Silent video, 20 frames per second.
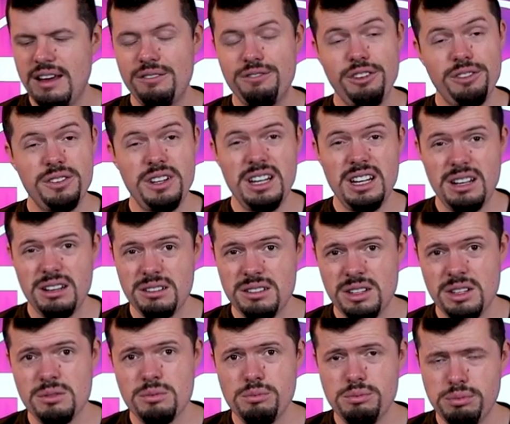And fifteen
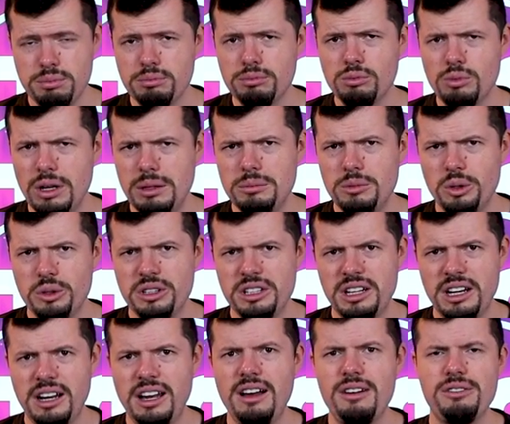hours is well more
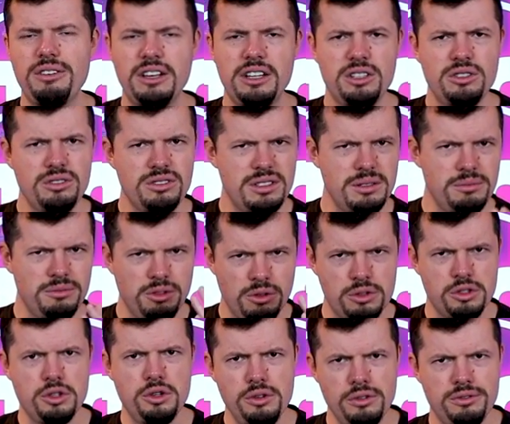than enough. I used them
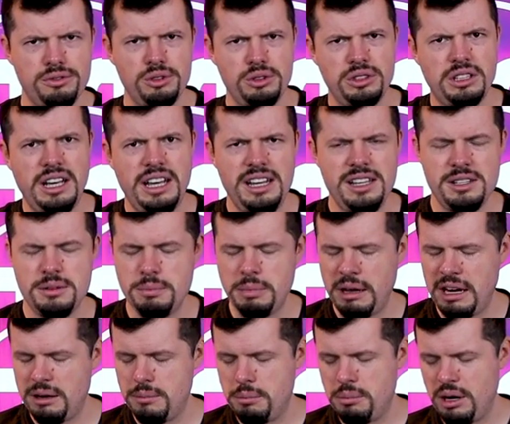for two full days
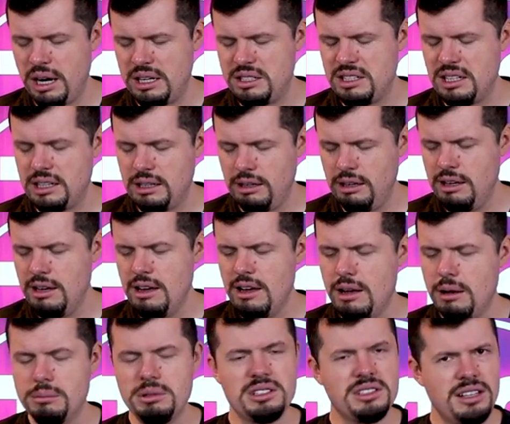back practically,
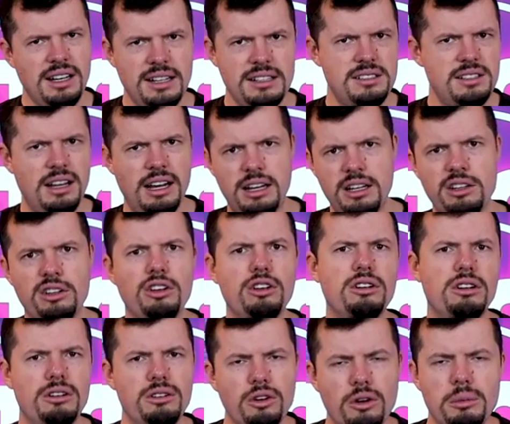besides like,
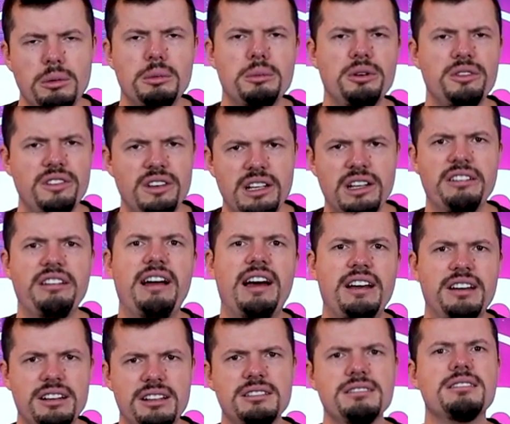you know, normal moving
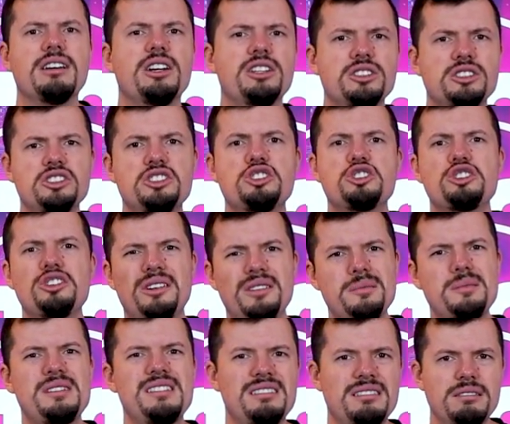around and going to the
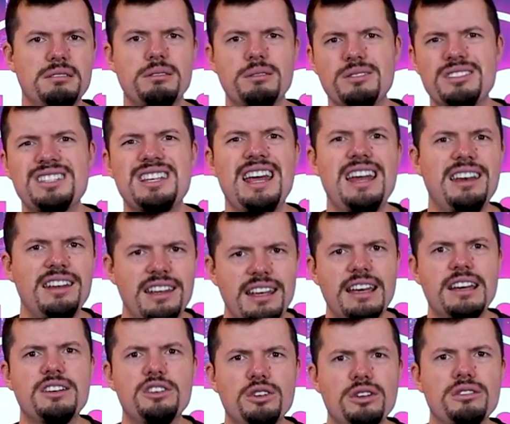shops and standing
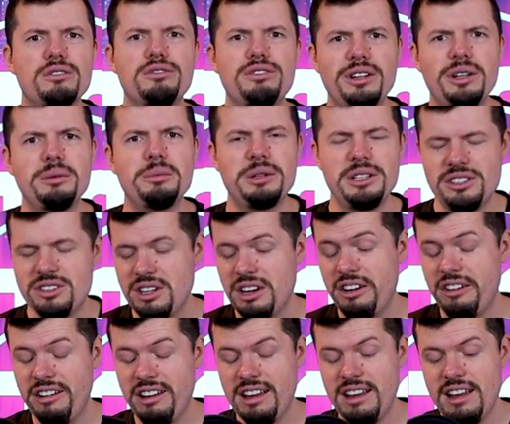here doing film, et
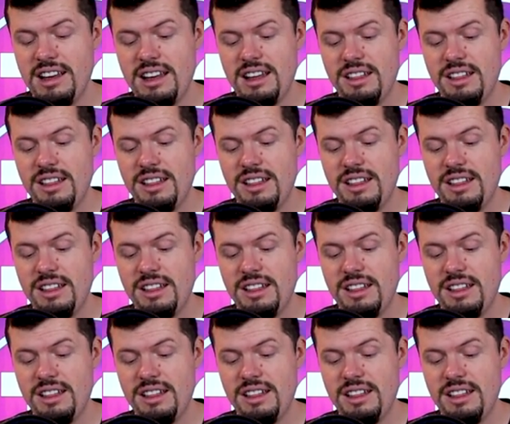cetera.